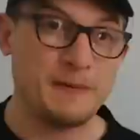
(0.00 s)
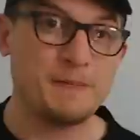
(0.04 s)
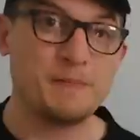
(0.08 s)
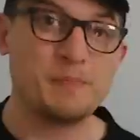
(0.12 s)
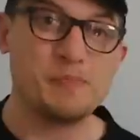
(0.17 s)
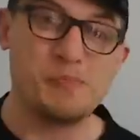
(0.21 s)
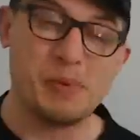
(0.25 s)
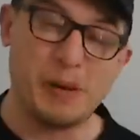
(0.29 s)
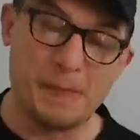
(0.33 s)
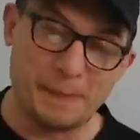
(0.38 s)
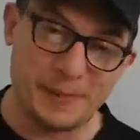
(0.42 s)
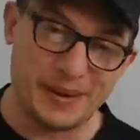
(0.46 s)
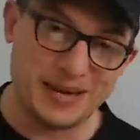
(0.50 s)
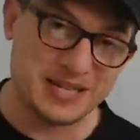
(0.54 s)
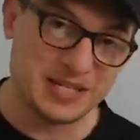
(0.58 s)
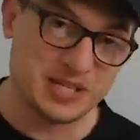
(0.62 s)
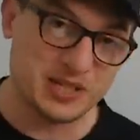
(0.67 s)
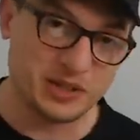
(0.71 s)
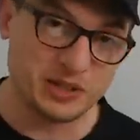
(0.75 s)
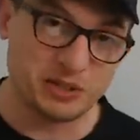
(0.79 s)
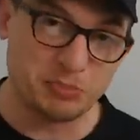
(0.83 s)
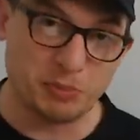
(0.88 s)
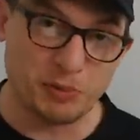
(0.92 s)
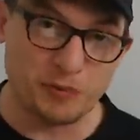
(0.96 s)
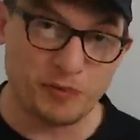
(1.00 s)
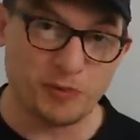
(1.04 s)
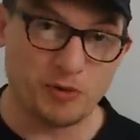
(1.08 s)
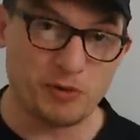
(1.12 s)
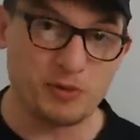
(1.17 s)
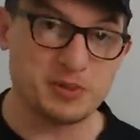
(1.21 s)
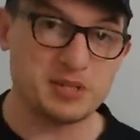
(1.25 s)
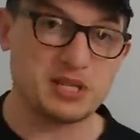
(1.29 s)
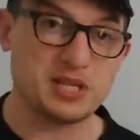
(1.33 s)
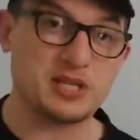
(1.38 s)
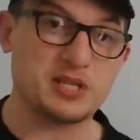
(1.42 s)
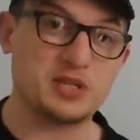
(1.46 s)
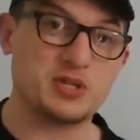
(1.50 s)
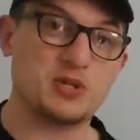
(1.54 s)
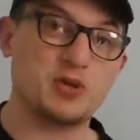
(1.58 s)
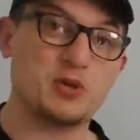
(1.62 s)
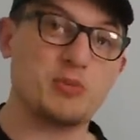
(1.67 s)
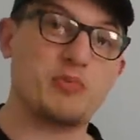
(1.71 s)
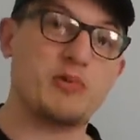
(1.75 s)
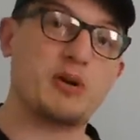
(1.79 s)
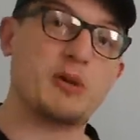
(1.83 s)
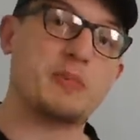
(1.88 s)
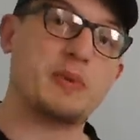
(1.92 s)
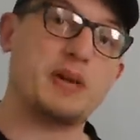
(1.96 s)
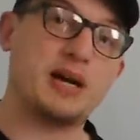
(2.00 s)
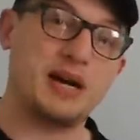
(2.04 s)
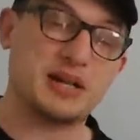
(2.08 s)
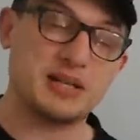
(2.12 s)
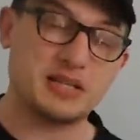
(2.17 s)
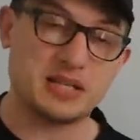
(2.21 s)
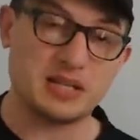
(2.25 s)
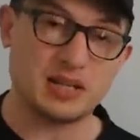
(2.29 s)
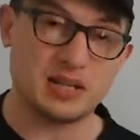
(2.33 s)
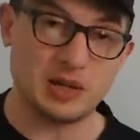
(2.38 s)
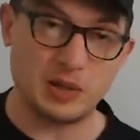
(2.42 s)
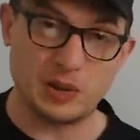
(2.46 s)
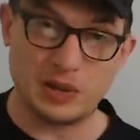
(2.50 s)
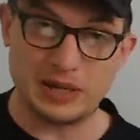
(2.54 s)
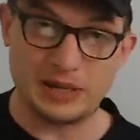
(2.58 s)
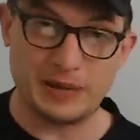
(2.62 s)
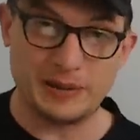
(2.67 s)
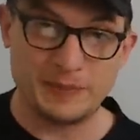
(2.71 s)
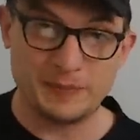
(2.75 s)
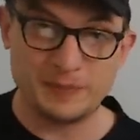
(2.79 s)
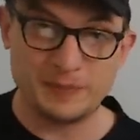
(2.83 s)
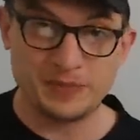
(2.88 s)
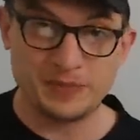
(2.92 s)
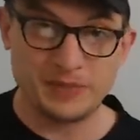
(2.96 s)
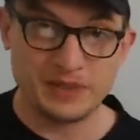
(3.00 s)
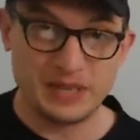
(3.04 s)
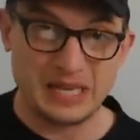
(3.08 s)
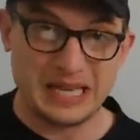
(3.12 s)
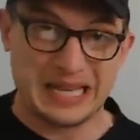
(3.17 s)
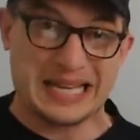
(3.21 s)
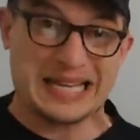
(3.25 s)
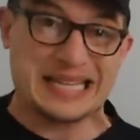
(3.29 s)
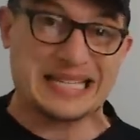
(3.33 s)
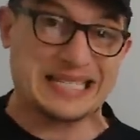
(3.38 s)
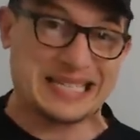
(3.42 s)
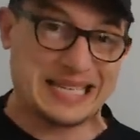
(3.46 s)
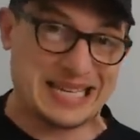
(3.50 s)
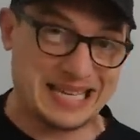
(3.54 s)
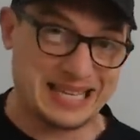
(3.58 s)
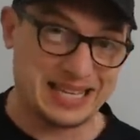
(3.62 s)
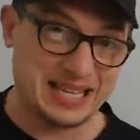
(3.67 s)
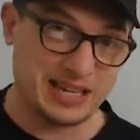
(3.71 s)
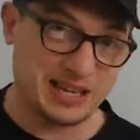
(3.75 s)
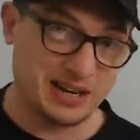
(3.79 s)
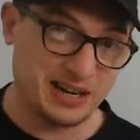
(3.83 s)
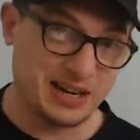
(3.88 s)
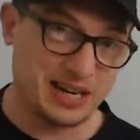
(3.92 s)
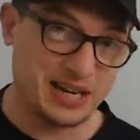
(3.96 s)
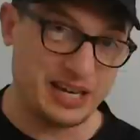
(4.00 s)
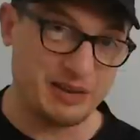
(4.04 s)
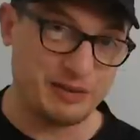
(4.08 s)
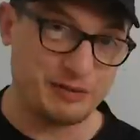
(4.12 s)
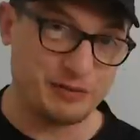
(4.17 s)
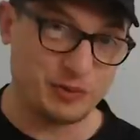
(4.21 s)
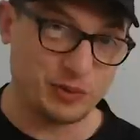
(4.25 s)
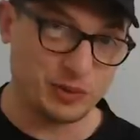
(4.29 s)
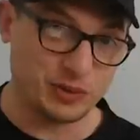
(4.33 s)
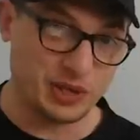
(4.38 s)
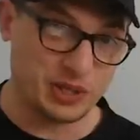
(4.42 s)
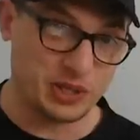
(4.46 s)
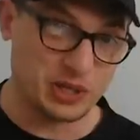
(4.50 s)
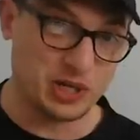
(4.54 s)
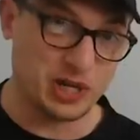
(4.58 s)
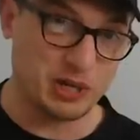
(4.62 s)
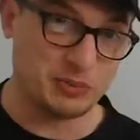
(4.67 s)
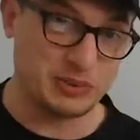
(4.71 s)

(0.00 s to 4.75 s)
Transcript: But based on performances in Super Rugby Aotearoa, is he the guy for the job?